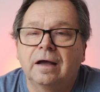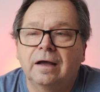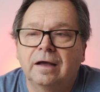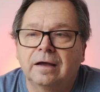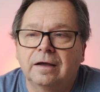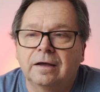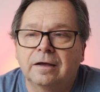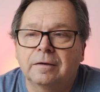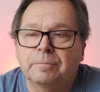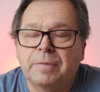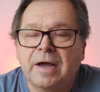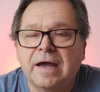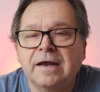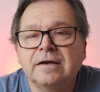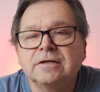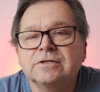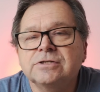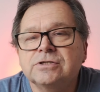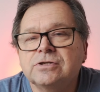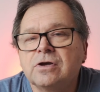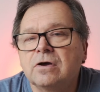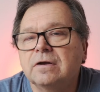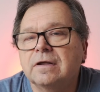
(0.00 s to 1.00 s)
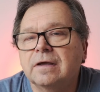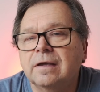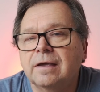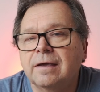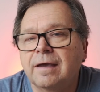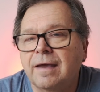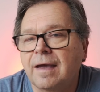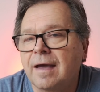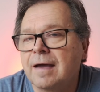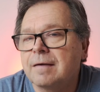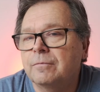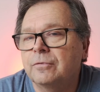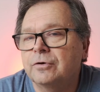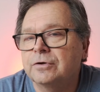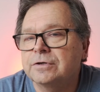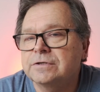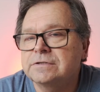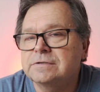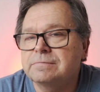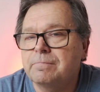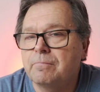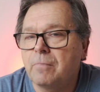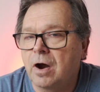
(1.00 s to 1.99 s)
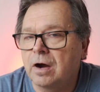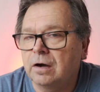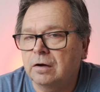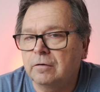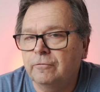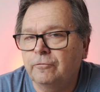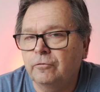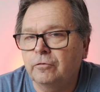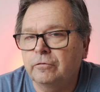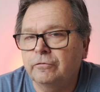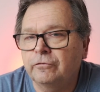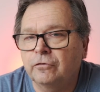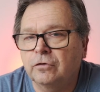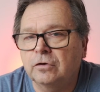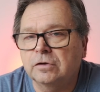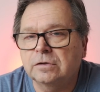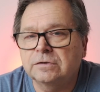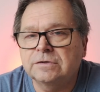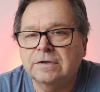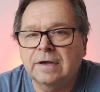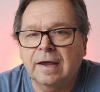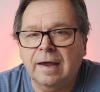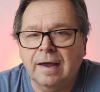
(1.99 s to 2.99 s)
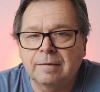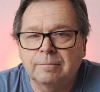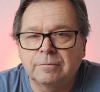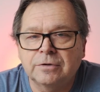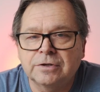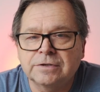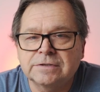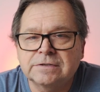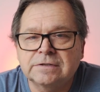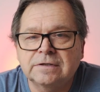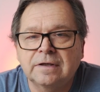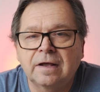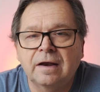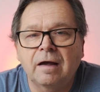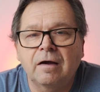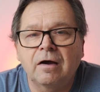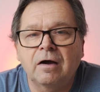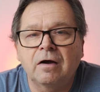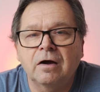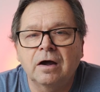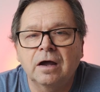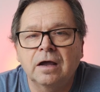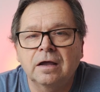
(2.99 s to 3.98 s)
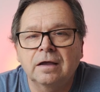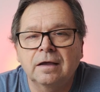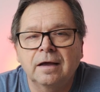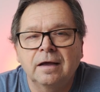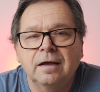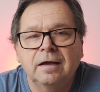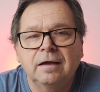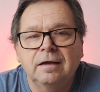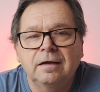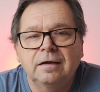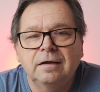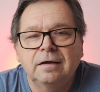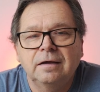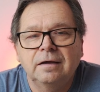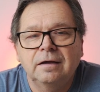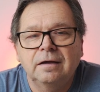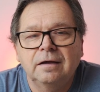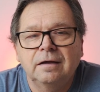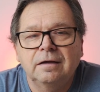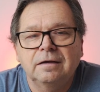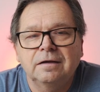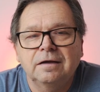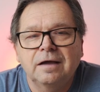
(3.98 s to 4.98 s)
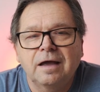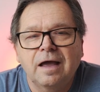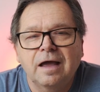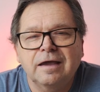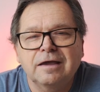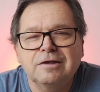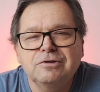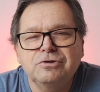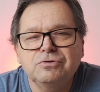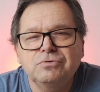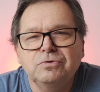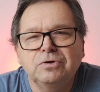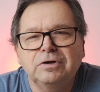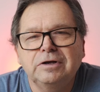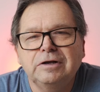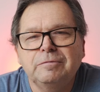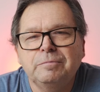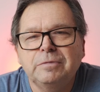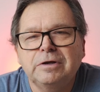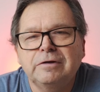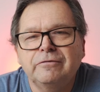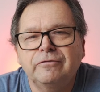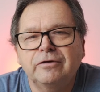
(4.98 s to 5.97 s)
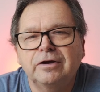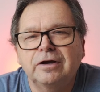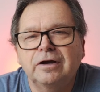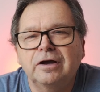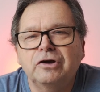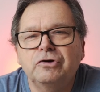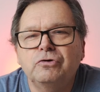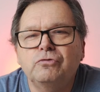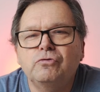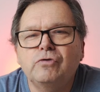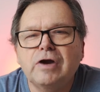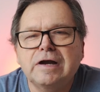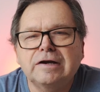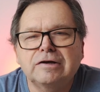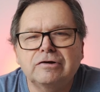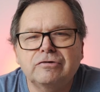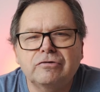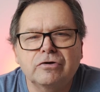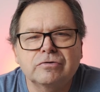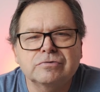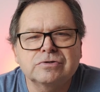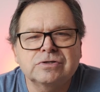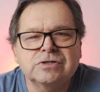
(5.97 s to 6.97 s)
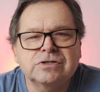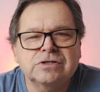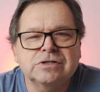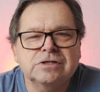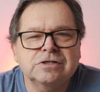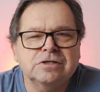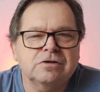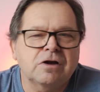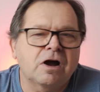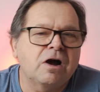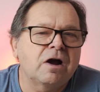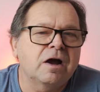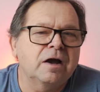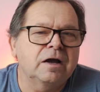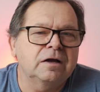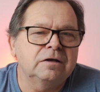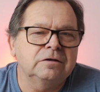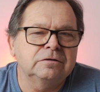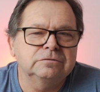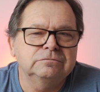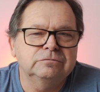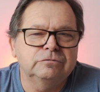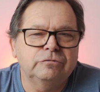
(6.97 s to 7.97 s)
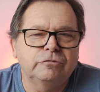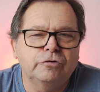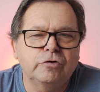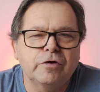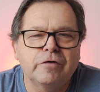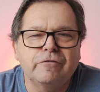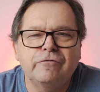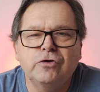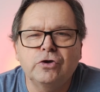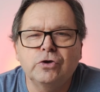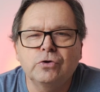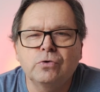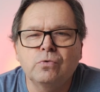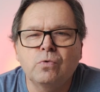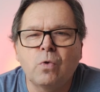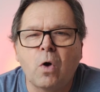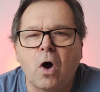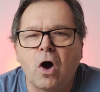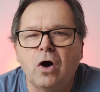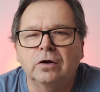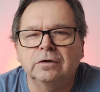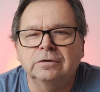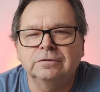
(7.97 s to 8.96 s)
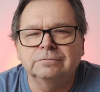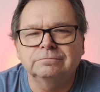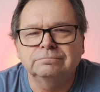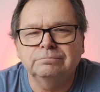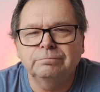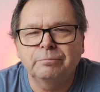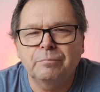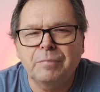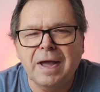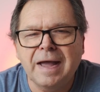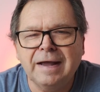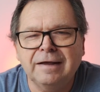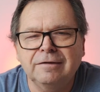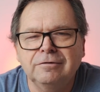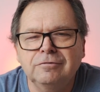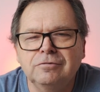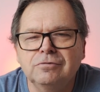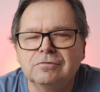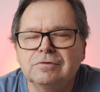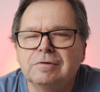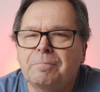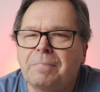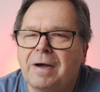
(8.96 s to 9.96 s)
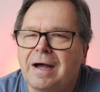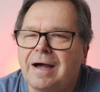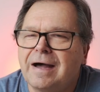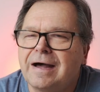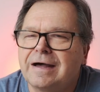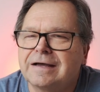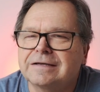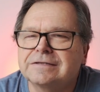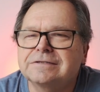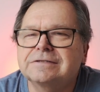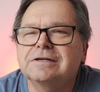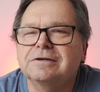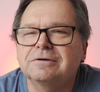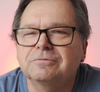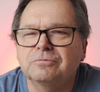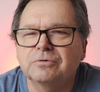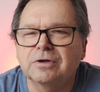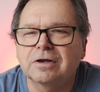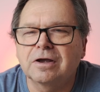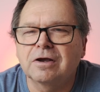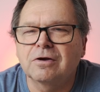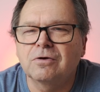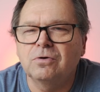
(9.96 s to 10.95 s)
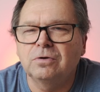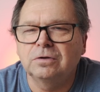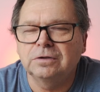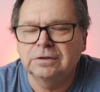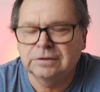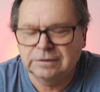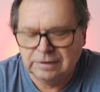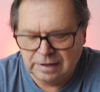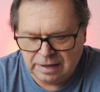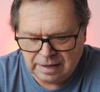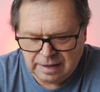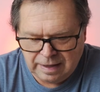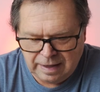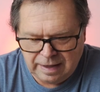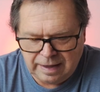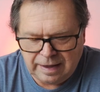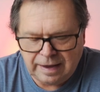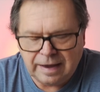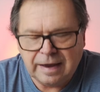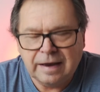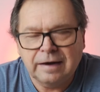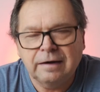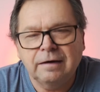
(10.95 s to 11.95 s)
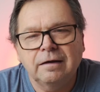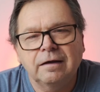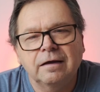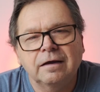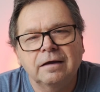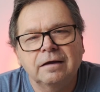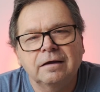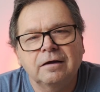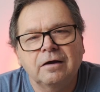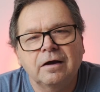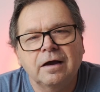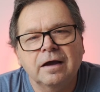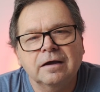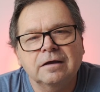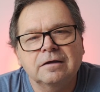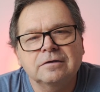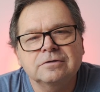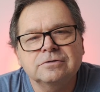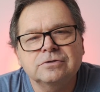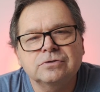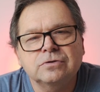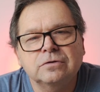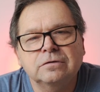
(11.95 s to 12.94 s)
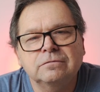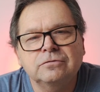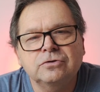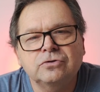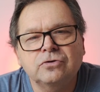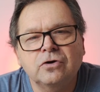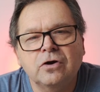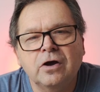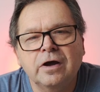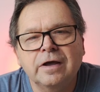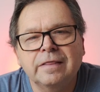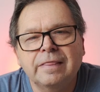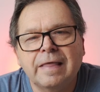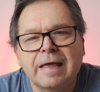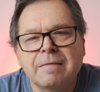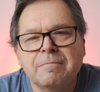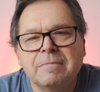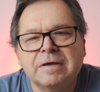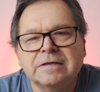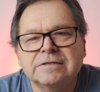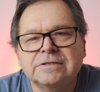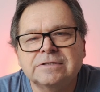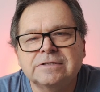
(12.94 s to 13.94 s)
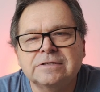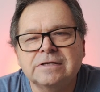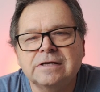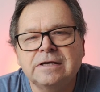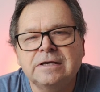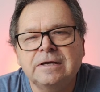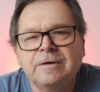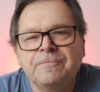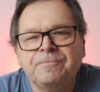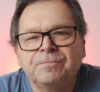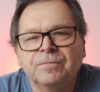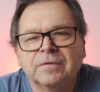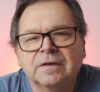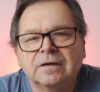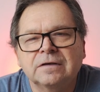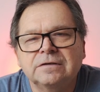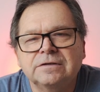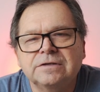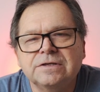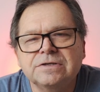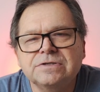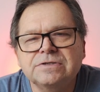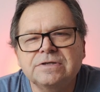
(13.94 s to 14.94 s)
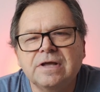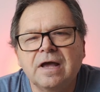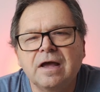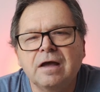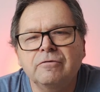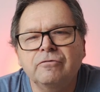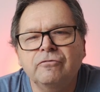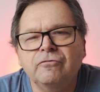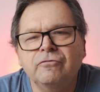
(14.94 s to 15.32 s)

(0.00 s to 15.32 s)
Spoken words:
Panasonic cameras, Micro Four Thirds cameras that I can do a little bit of a retro style review on. Back to the past, we can call it, and I can sort of try them and see just how